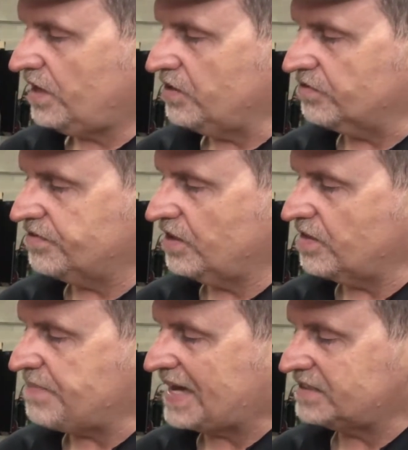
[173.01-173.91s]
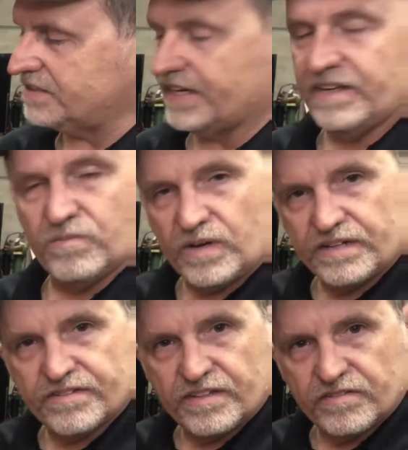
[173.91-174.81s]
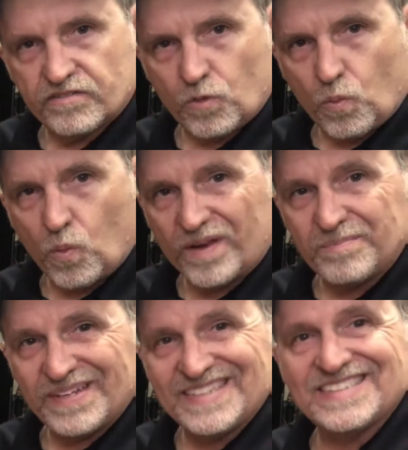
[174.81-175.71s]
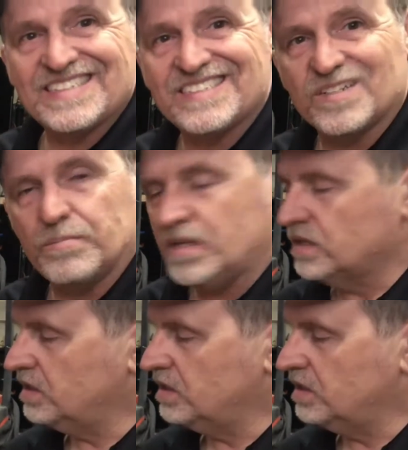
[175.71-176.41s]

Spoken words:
And you'll see on the back side, and why I say this is a one-piece system,